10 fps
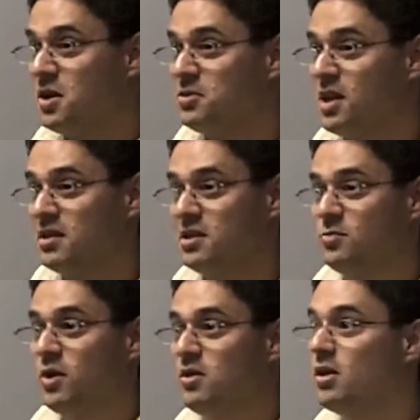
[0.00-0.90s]
not
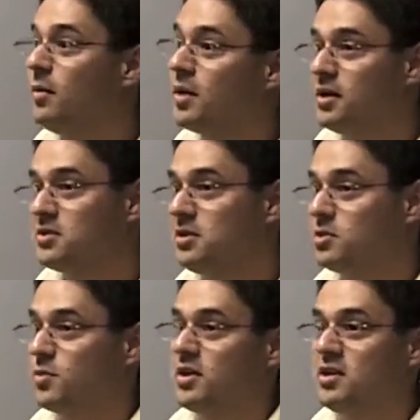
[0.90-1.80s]
just where you go, but also
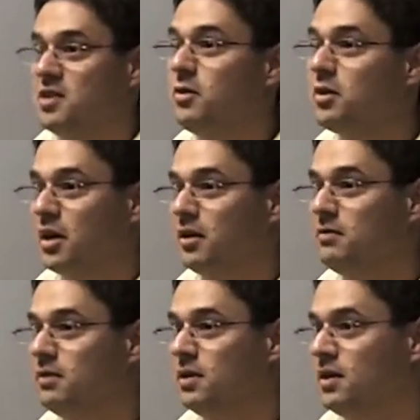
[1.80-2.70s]
knows where you don't
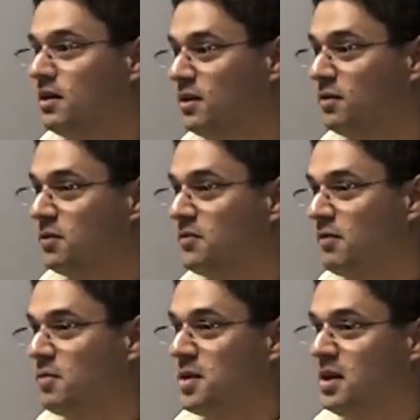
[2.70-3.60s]
go. I don't know if you've
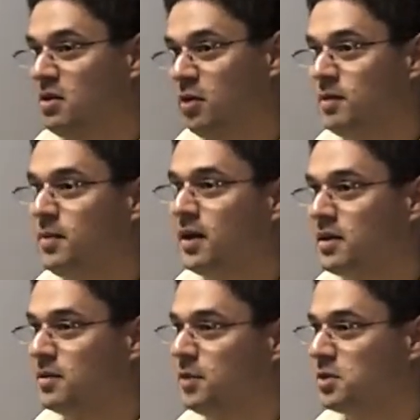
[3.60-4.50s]
ever been annoyed by
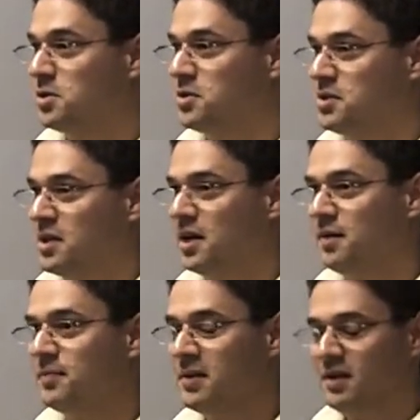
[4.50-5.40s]
the commercials
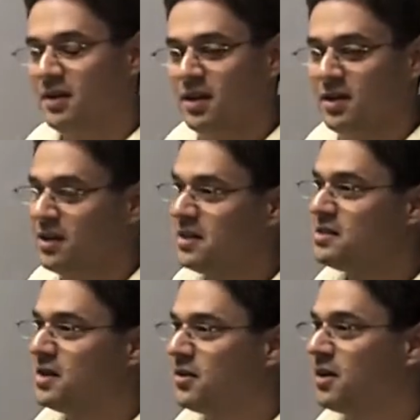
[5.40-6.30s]
in
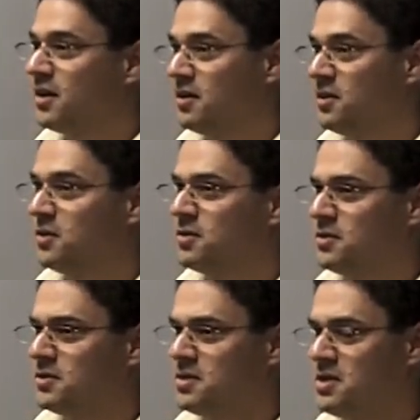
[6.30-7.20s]
this area.
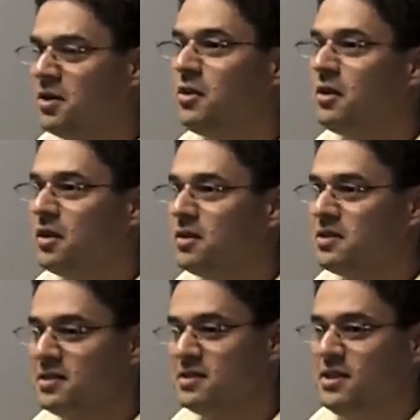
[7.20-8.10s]
They're still,
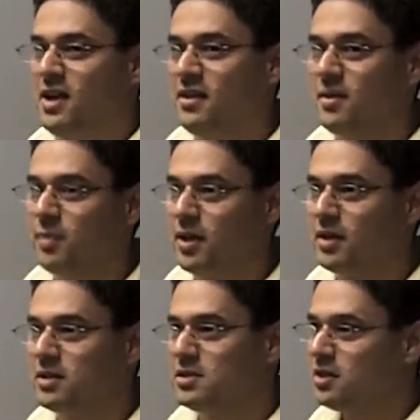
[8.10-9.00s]
to this day, they
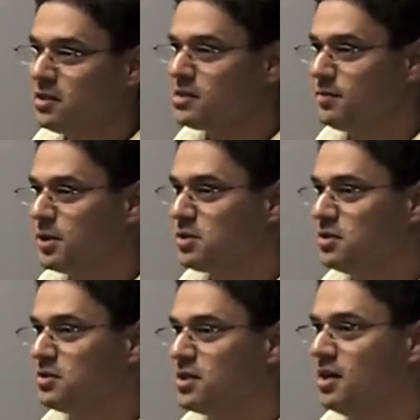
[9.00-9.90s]
play Chili's
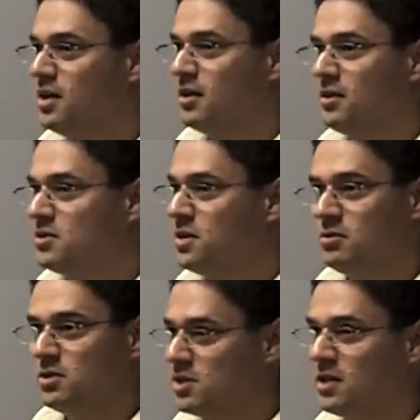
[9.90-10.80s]
commercials. There's
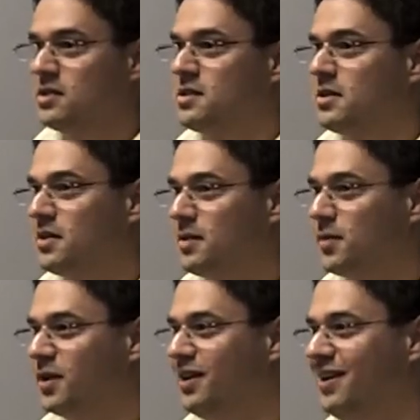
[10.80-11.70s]
no Chili's here
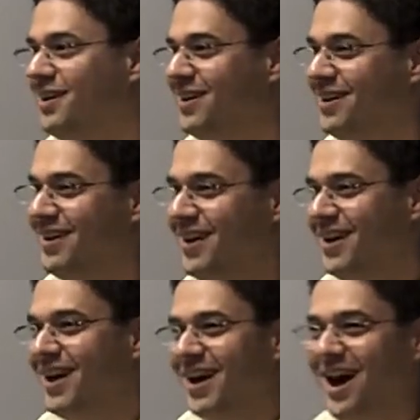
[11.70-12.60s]

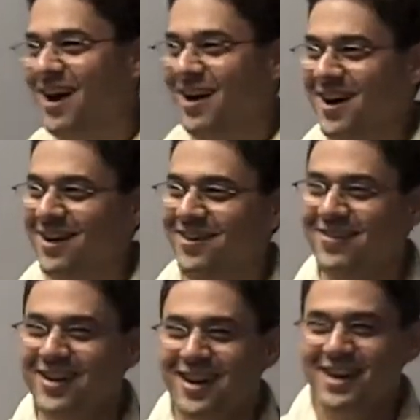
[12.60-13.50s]

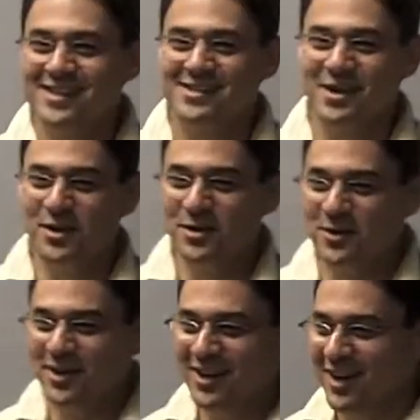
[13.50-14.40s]
anymore.
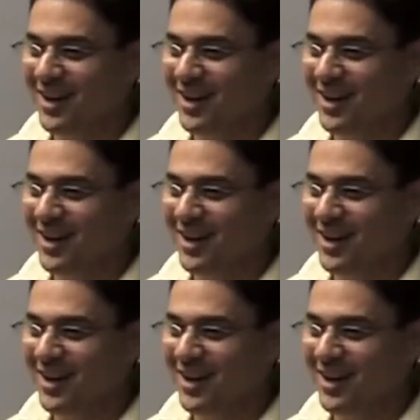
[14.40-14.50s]
So